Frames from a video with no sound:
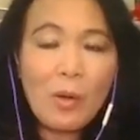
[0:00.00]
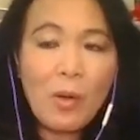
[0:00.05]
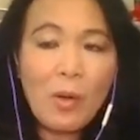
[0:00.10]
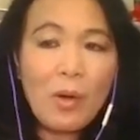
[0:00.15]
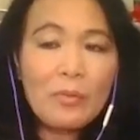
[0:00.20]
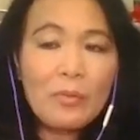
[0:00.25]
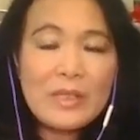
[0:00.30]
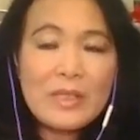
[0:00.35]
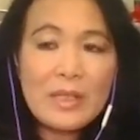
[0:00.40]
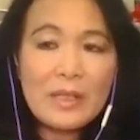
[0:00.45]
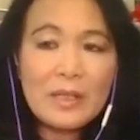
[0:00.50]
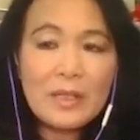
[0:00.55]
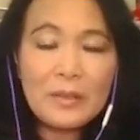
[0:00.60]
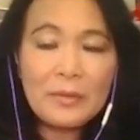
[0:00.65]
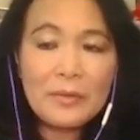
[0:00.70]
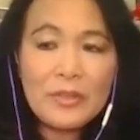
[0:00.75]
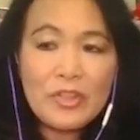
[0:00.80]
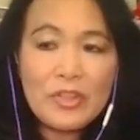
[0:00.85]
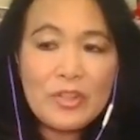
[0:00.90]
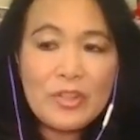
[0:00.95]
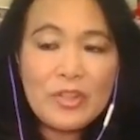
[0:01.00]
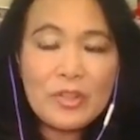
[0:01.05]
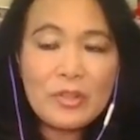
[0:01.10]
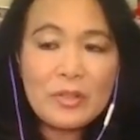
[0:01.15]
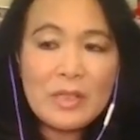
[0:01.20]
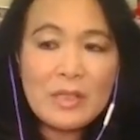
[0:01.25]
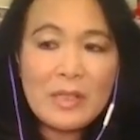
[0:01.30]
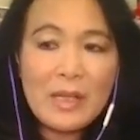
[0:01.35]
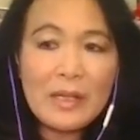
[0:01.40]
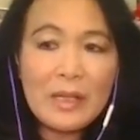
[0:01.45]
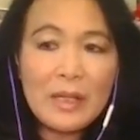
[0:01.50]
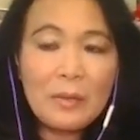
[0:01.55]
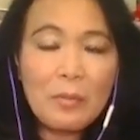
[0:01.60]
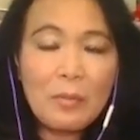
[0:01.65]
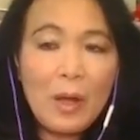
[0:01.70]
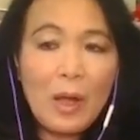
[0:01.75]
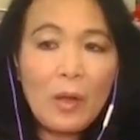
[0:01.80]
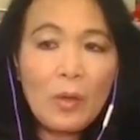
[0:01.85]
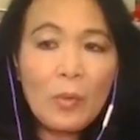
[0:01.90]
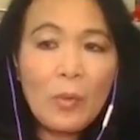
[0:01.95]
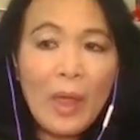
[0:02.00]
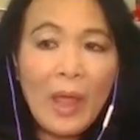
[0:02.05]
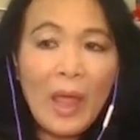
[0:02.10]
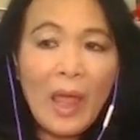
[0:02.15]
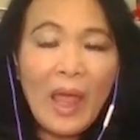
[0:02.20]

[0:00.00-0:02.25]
always encouraged us to study well.